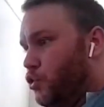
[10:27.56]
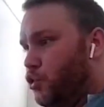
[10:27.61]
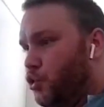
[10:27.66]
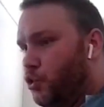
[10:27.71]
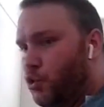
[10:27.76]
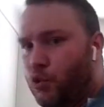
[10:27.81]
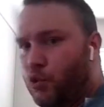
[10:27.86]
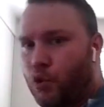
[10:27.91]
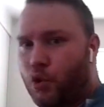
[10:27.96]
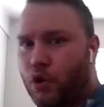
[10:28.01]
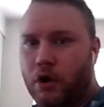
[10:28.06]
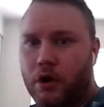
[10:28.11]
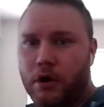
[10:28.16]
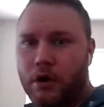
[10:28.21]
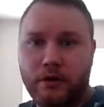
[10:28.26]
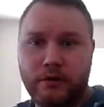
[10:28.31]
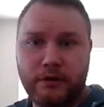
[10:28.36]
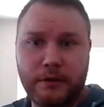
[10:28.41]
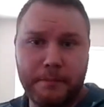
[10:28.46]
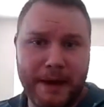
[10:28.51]
to
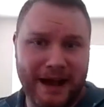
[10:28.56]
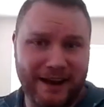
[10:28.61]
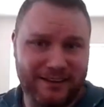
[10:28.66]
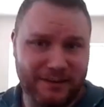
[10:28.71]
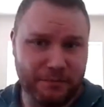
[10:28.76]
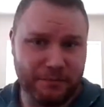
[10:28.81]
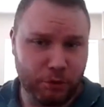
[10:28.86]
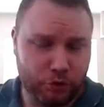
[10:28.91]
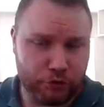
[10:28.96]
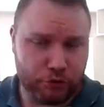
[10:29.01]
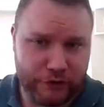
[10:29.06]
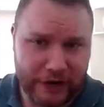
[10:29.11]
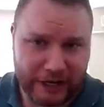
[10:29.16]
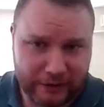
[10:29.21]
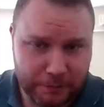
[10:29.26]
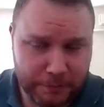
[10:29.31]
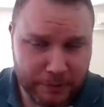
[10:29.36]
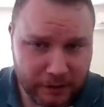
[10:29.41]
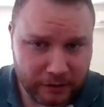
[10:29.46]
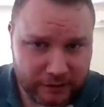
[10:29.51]
the maximal
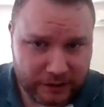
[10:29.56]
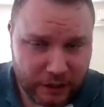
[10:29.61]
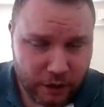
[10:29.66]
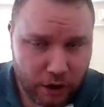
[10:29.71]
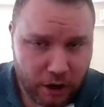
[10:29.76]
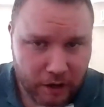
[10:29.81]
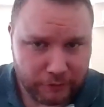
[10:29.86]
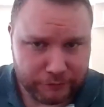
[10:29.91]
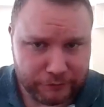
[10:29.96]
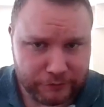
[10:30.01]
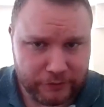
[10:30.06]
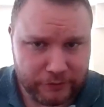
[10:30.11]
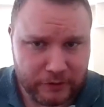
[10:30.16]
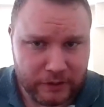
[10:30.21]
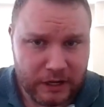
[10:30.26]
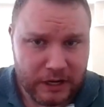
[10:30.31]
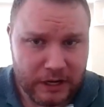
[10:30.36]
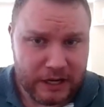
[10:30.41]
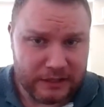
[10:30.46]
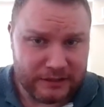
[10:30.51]
contractibility of
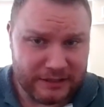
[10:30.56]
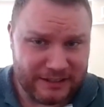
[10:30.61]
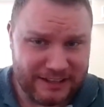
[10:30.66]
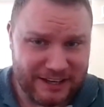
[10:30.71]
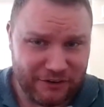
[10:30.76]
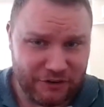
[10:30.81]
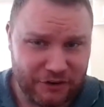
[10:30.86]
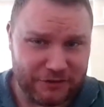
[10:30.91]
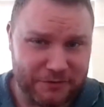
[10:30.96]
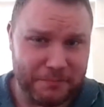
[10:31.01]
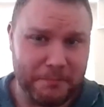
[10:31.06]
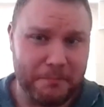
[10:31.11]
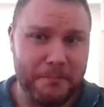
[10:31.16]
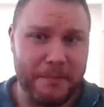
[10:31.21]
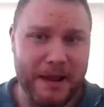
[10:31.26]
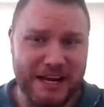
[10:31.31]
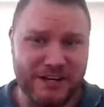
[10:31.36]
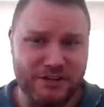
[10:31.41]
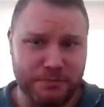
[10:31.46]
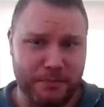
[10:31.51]
the teres
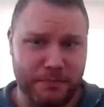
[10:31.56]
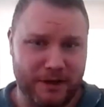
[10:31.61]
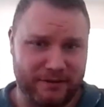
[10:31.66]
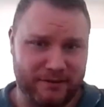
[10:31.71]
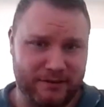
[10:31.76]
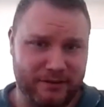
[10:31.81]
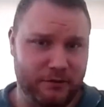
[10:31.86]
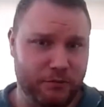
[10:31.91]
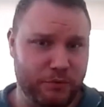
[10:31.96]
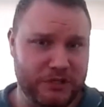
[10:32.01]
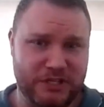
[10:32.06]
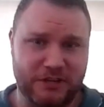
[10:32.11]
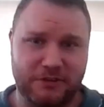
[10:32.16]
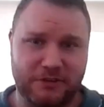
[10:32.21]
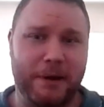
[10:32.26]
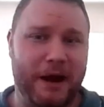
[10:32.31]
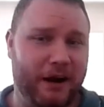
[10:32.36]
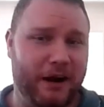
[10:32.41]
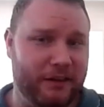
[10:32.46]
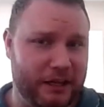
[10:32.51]
major muscle, which is
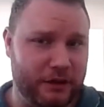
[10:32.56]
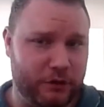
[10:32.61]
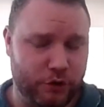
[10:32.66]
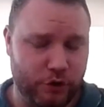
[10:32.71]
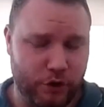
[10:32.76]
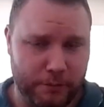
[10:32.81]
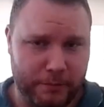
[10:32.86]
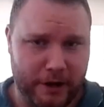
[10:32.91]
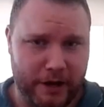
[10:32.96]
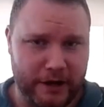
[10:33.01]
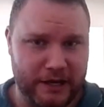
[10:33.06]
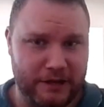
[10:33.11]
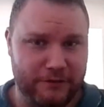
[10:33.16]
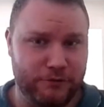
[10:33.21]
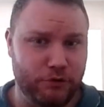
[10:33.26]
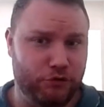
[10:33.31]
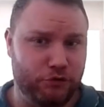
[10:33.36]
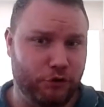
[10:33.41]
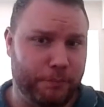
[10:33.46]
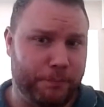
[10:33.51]
parallel to your body.
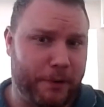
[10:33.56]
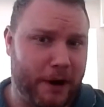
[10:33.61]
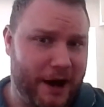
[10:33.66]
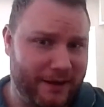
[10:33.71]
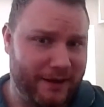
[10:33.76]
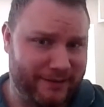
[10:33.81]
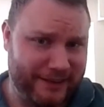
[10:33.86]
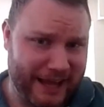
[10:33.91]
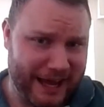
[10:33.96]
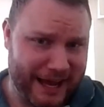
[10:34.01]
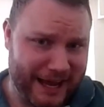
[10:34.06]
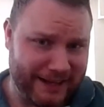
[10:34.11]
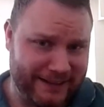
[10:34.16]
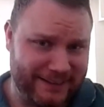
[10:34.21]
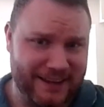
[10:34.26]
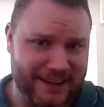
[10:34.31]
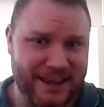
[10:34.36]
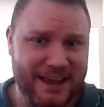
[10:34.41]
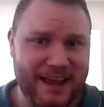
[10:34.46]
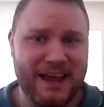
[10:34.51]
If you surpass
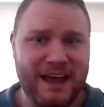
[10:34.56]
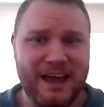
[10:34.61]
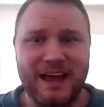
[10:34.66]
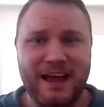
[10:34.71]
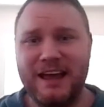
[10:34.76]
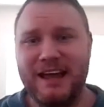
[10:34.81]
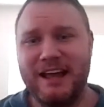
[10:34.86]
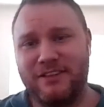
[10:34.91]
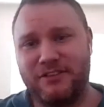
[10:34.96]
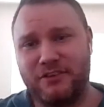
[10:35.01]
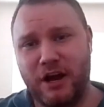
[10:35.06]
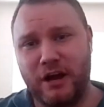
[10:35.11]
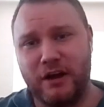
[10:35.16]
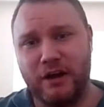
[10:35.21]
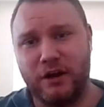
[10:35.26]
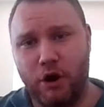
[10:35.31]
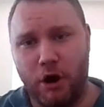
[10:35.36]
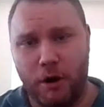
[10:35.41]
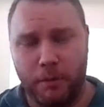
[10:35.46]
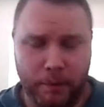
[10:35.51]
that, it's going
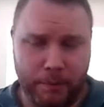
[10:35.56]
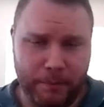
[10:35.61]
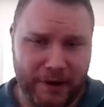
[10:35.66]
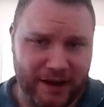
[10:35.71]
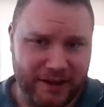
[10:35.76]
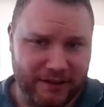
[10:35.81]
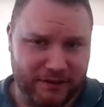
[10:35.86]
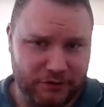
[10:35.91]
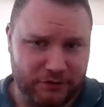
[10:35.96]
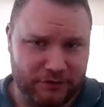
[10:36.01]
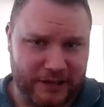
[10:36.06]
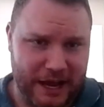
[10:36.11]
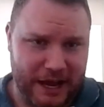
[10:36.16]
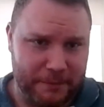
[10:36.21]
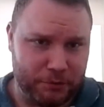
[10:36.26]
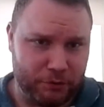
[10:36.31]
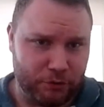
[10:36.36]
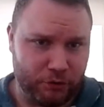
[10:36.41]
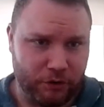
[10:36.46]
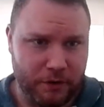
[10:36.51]
to compromise your
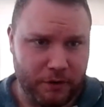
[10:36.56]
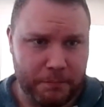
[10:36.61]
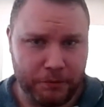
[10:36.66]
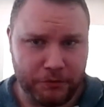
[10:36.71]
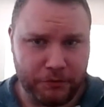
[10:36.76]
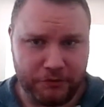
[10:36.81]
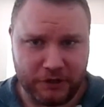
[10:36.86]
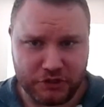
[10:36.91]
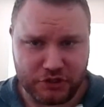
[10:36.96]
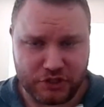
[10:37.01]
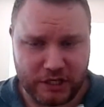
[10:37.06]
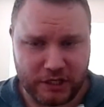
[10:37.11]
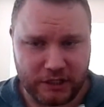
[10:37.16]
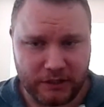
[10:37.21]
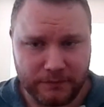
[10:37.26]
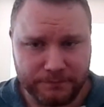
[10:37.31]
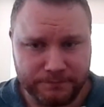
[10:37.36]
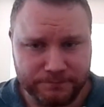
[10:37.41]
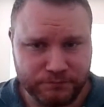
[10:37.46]
scapular positioning.